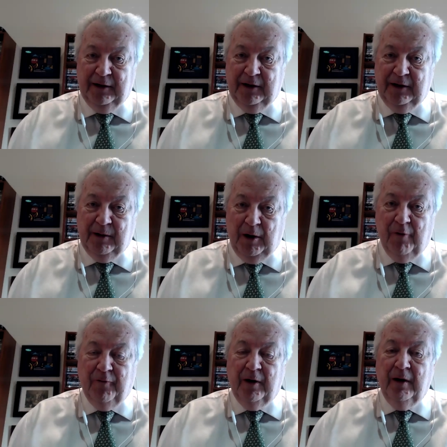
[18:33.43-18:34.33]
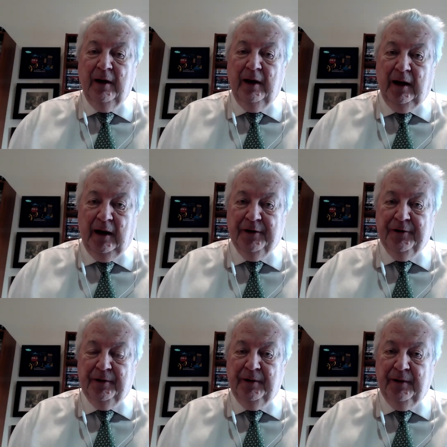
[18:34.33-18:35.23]
You can go over,
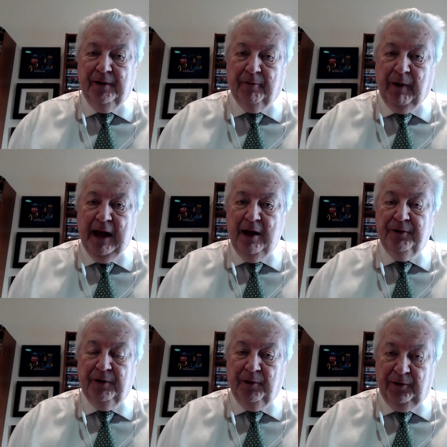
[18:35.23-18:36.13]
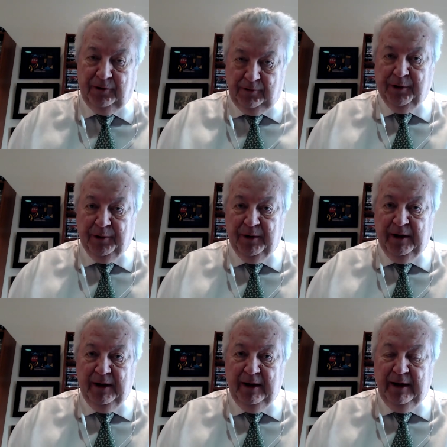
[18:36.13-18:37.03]
under, around, or through.
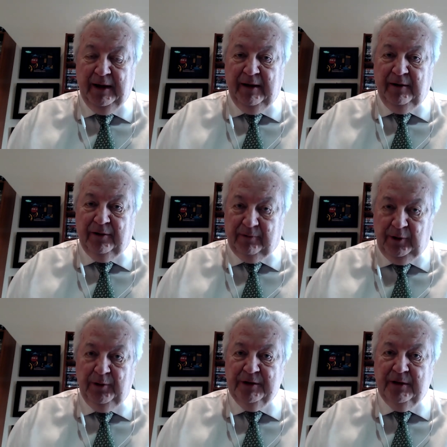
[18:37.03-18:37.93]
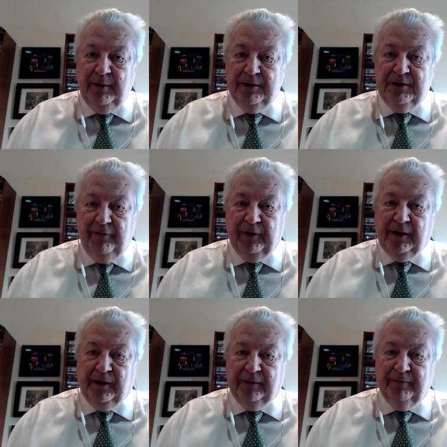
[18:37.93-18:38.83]
Through is the most
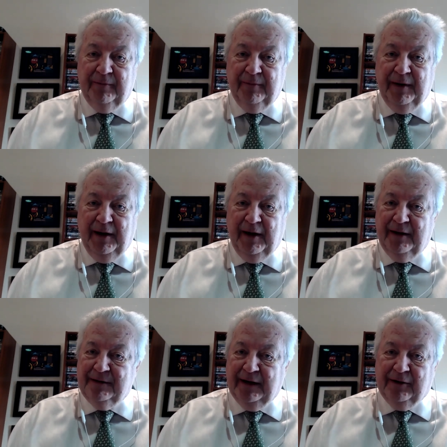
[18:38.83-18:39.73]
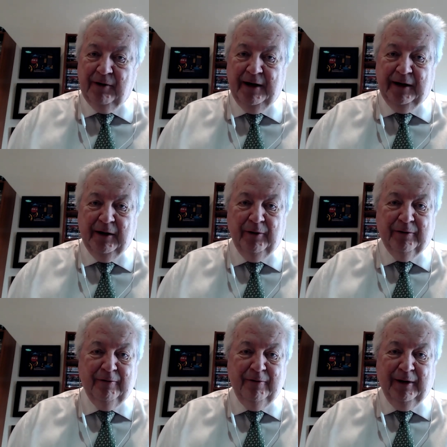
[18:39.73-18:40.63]
difficult. It's like trying to go
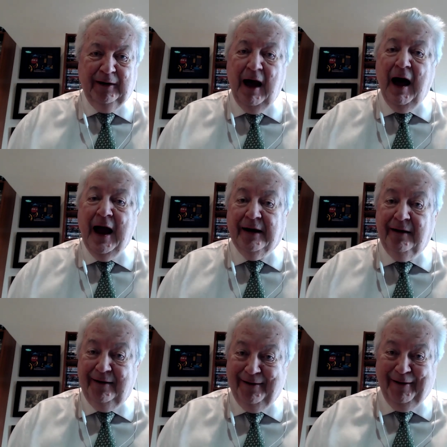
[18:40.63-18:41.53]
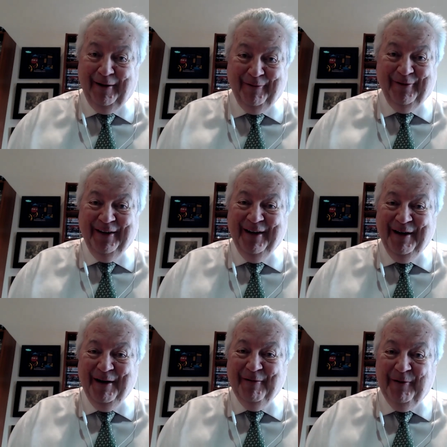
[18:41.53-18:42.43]
through a line
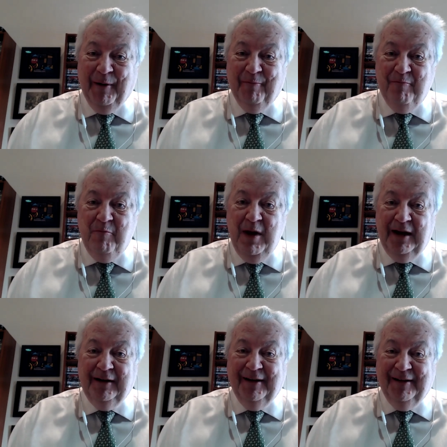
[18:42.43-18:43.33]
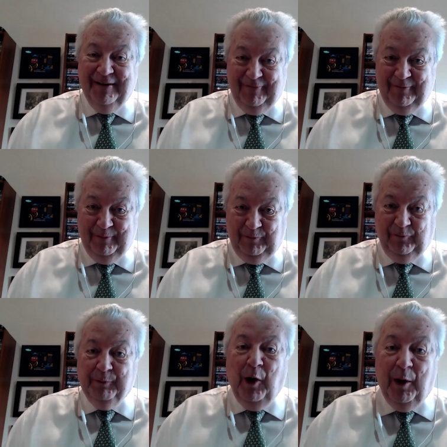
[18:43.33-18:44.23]
of big
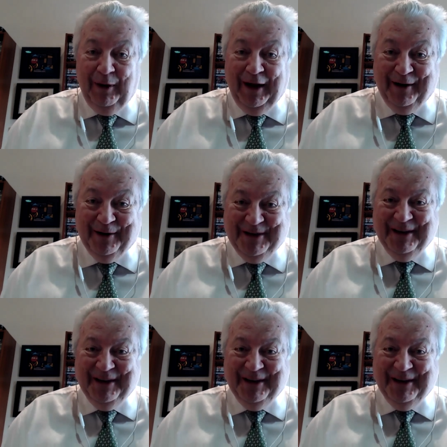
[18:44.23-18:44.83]
football players.